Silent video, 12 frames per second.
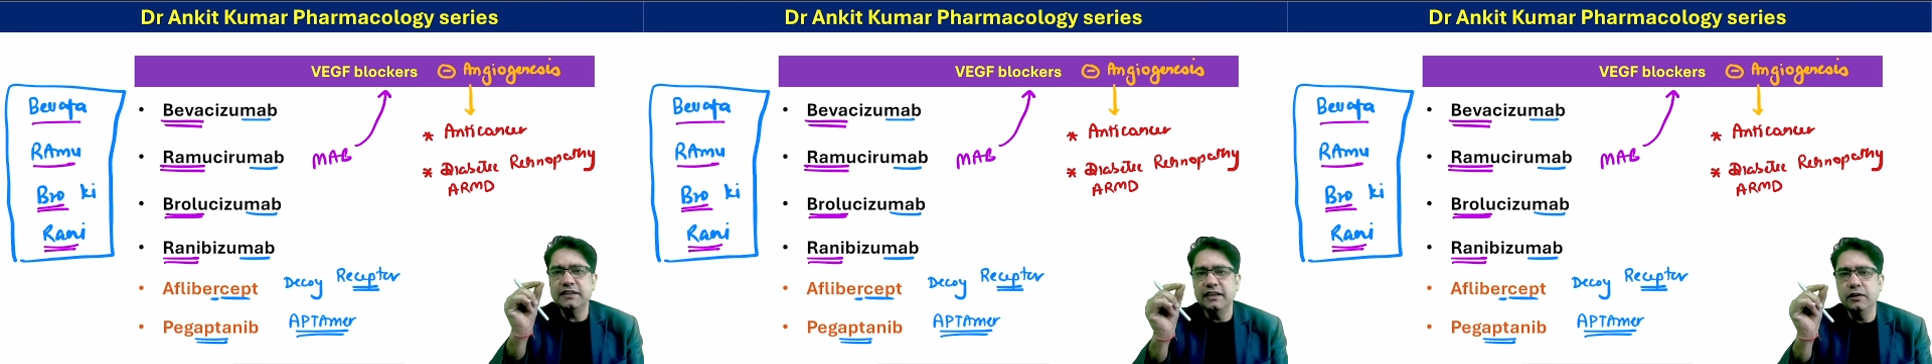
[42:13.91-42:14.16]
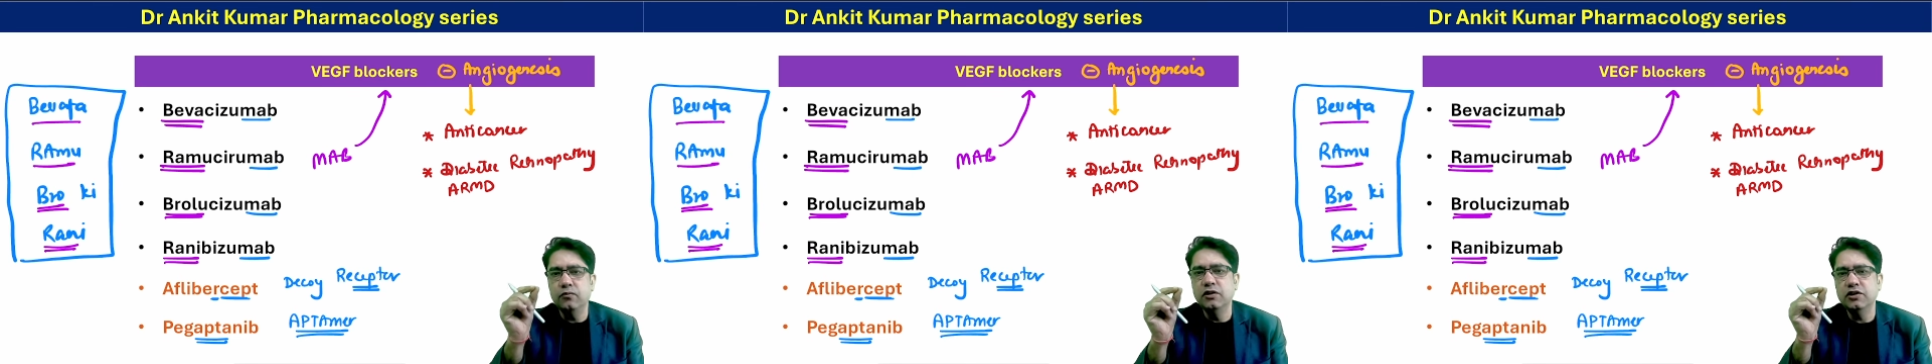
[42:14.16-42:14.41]

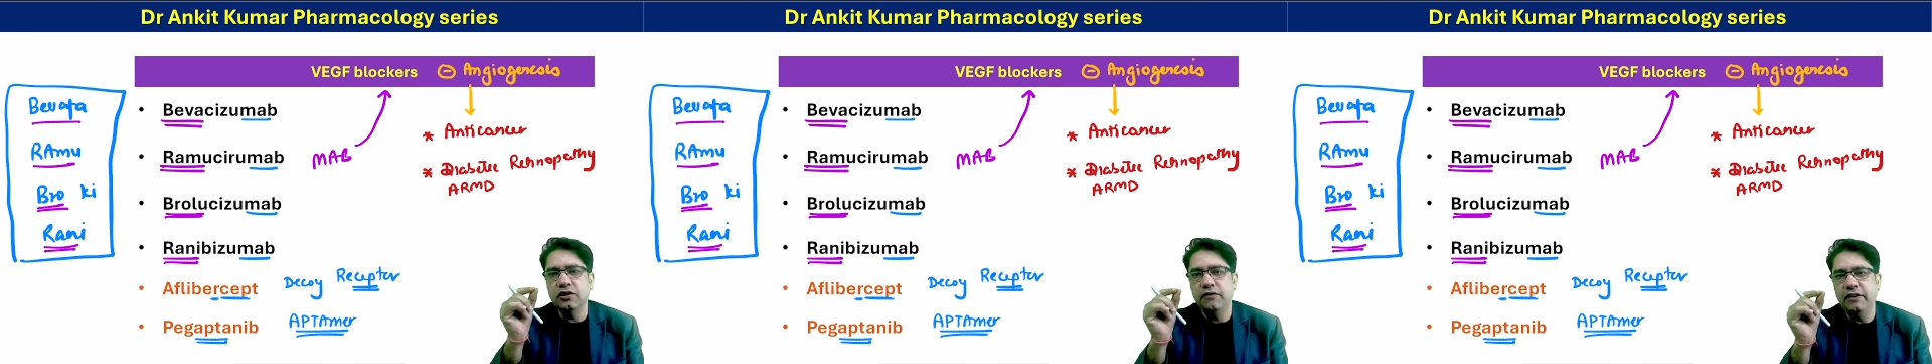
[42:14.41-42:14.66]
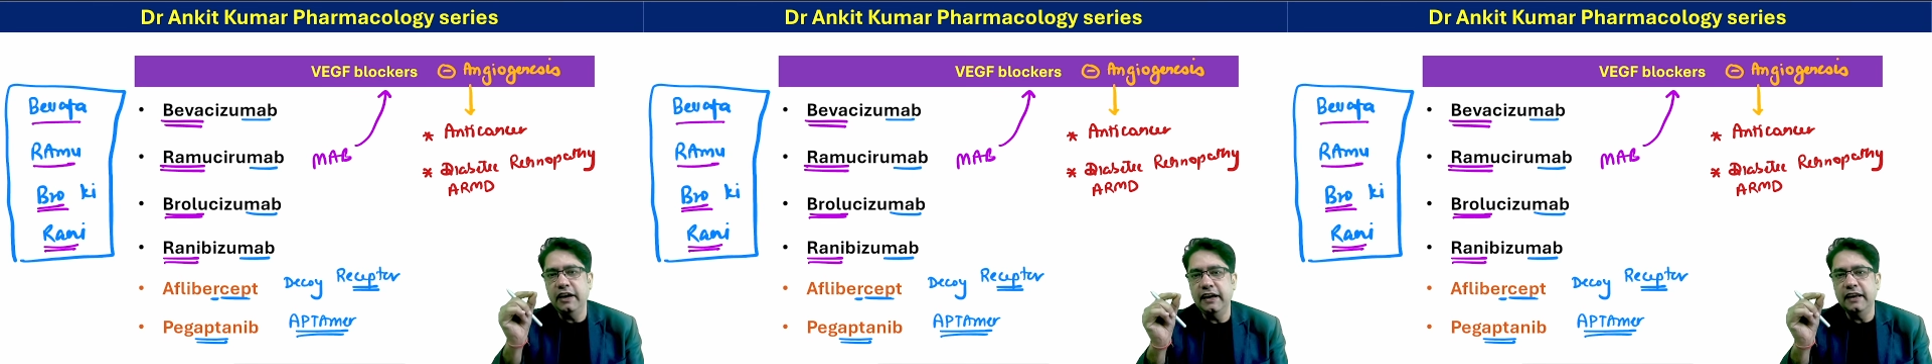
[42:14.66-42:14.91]
sequence
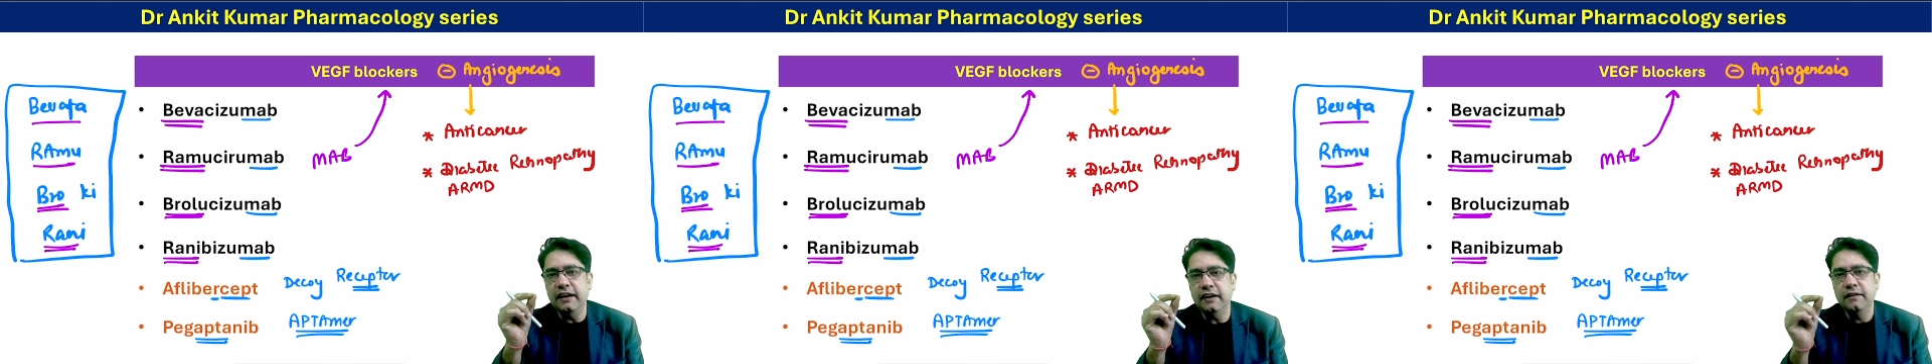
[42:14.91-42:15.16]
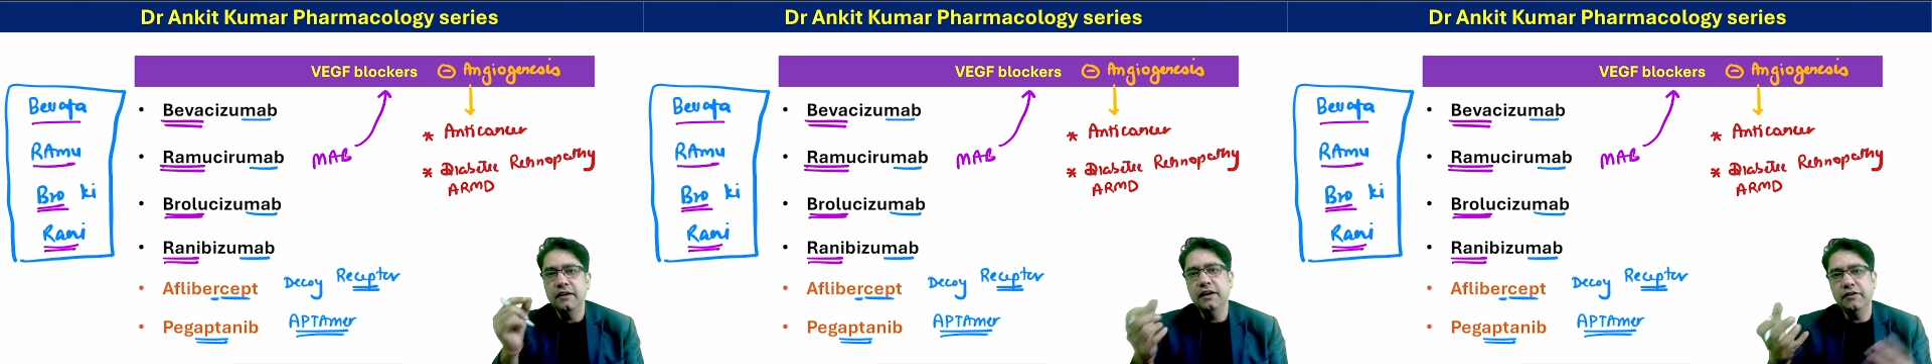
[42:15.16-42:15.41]
of
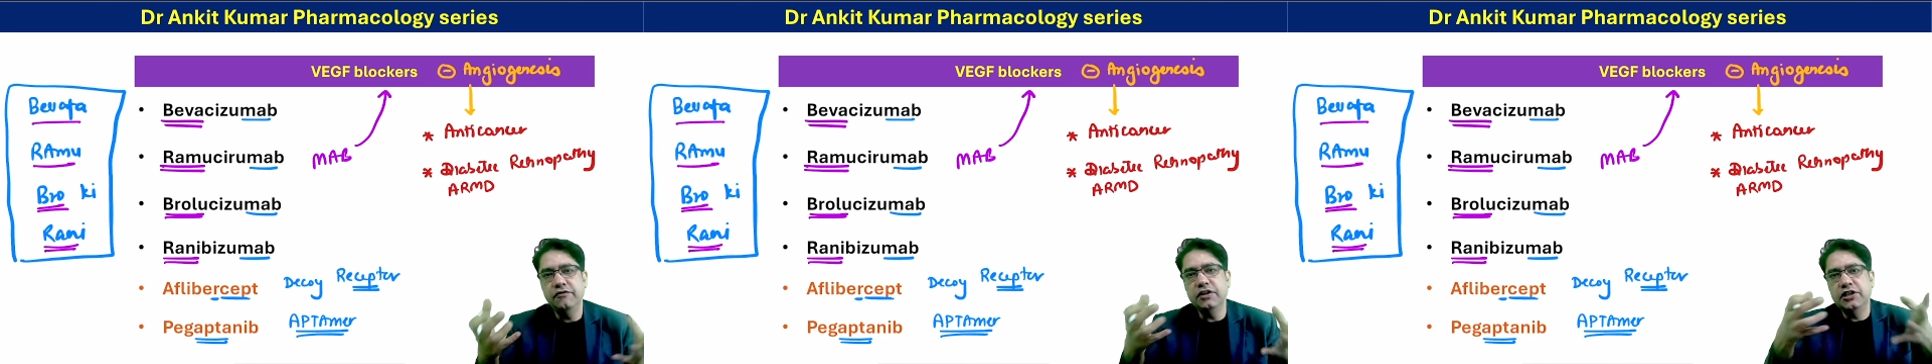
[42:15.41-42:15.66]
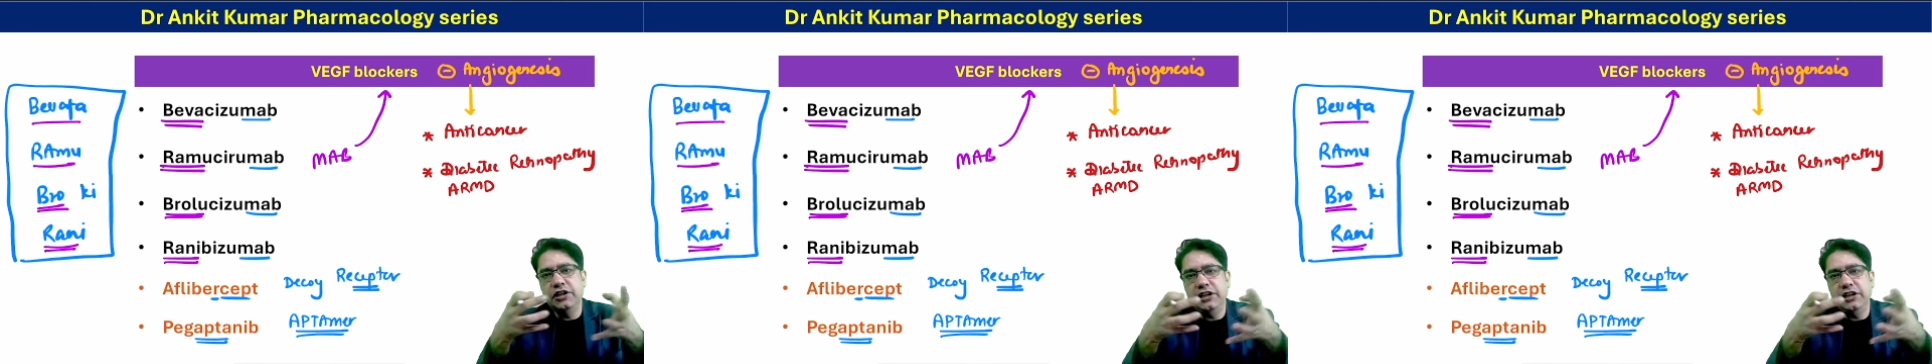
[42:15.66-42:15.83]
DNA which